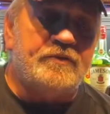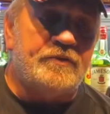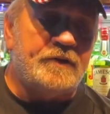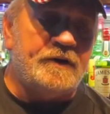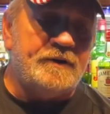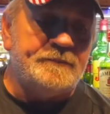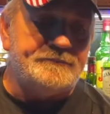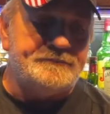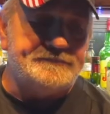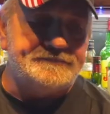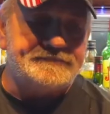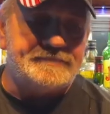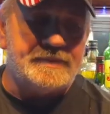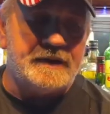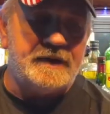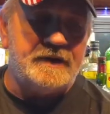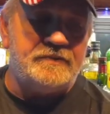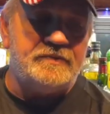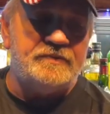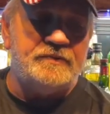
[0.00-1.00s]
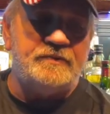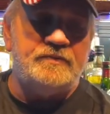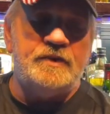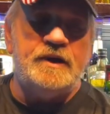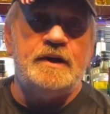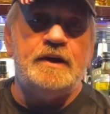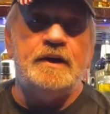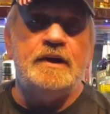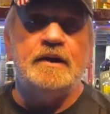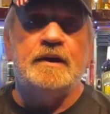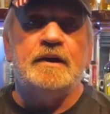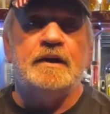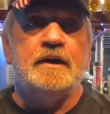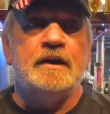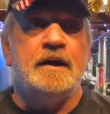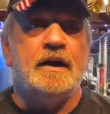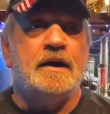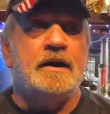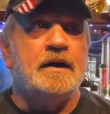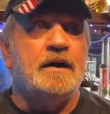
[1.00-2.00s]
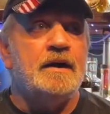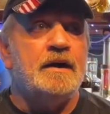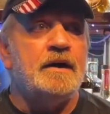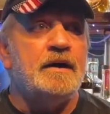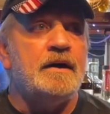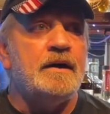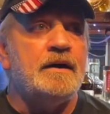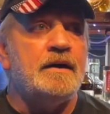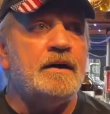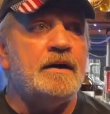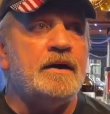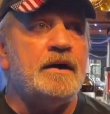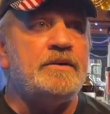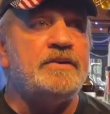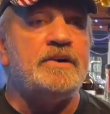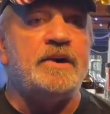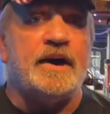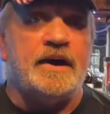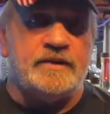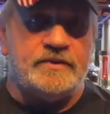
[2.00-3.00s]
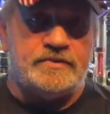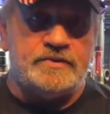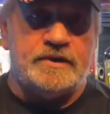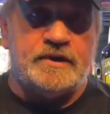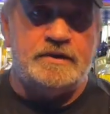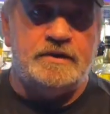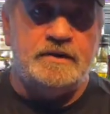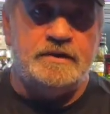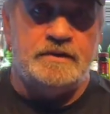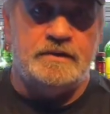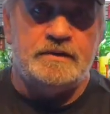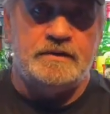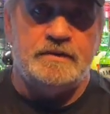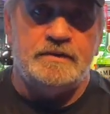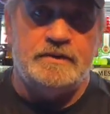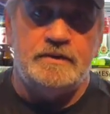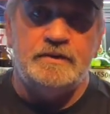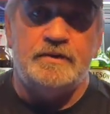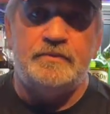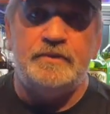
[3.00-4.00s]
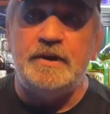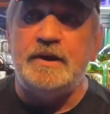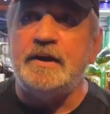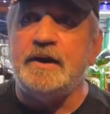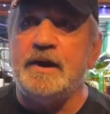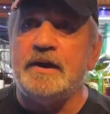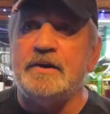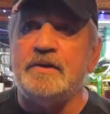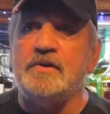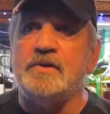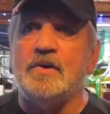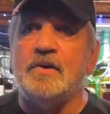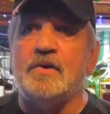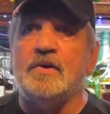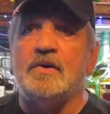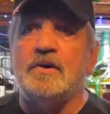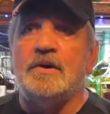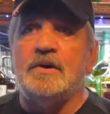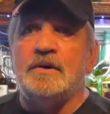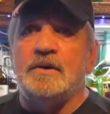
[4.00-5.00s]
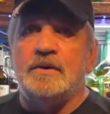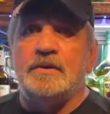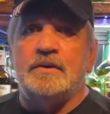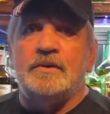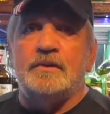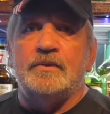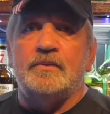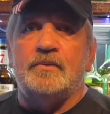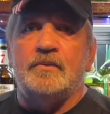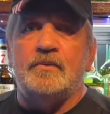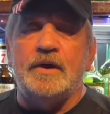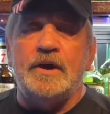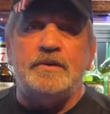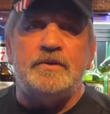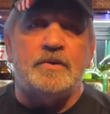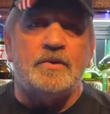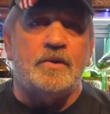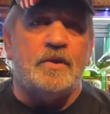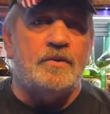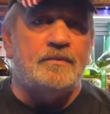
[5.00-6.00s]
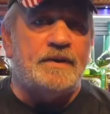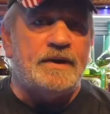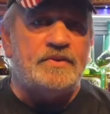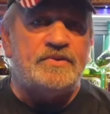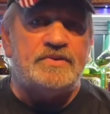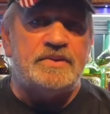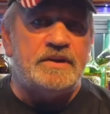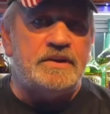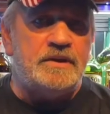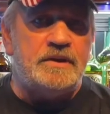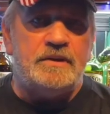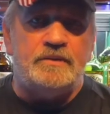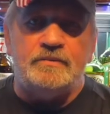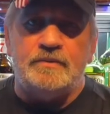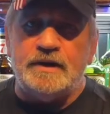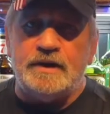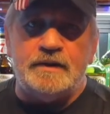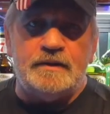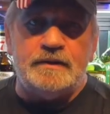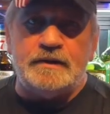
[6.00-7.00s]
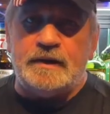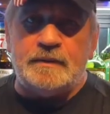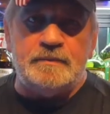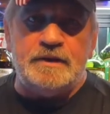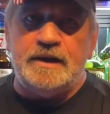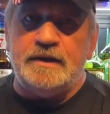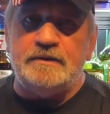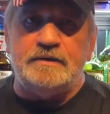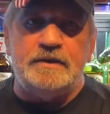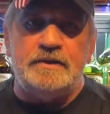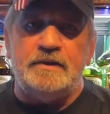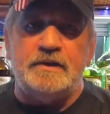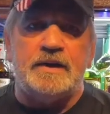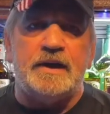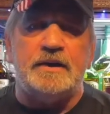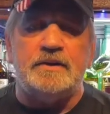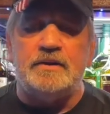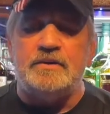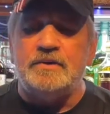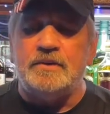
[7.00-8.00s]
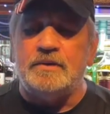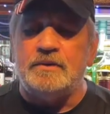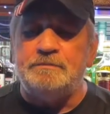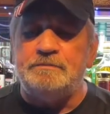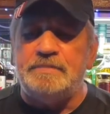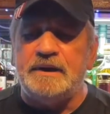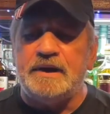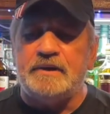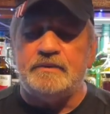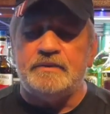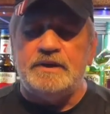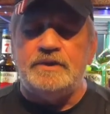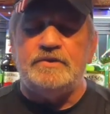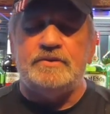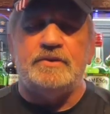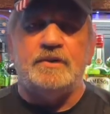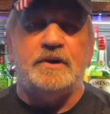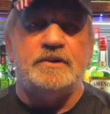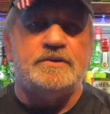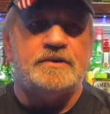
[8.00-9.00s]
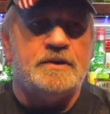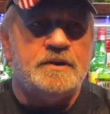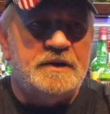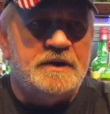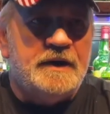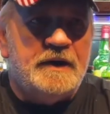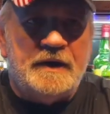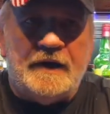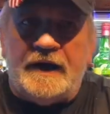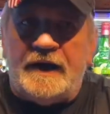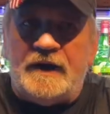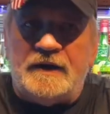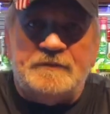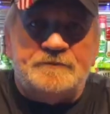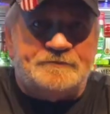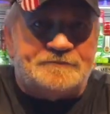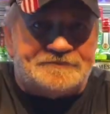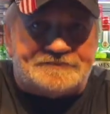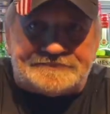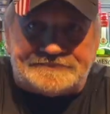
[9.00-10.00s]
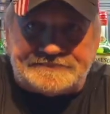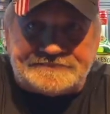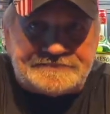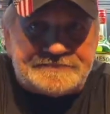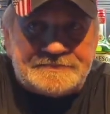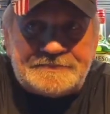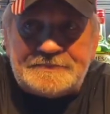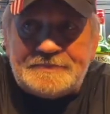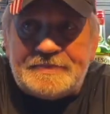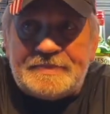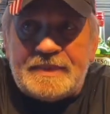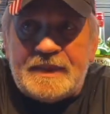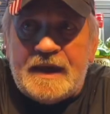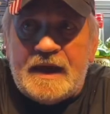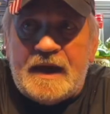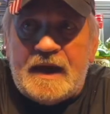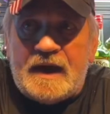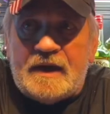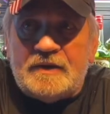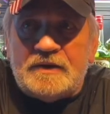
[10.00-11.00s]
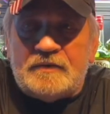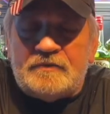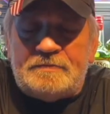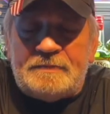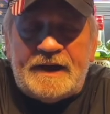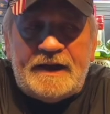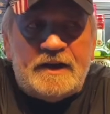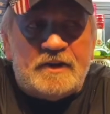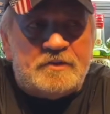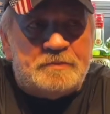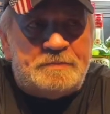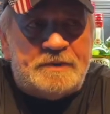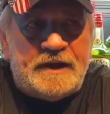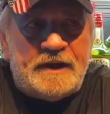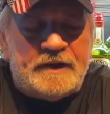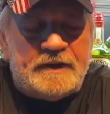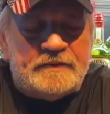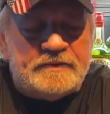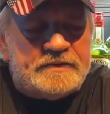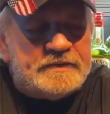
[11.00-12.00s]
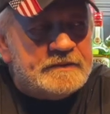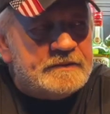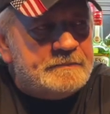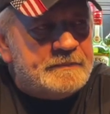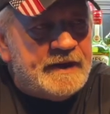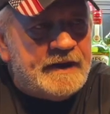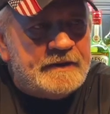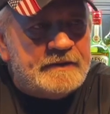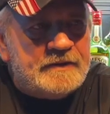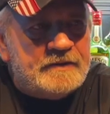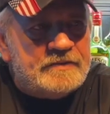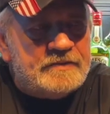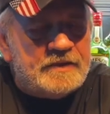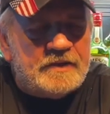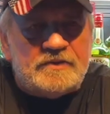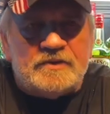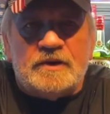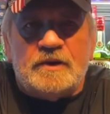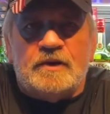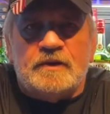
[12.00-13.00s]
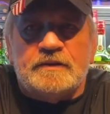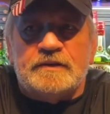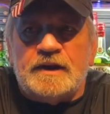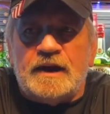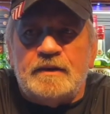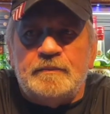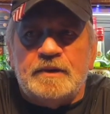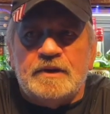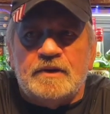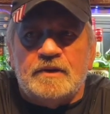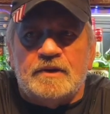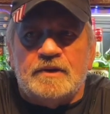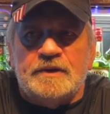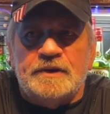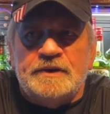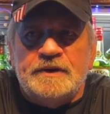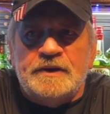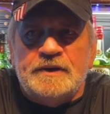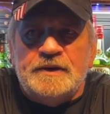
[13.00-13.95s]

from, is really a task. You really got to know where to go, what city. I mean, you got to do big research. And out of my experience, man, that's such a long time ago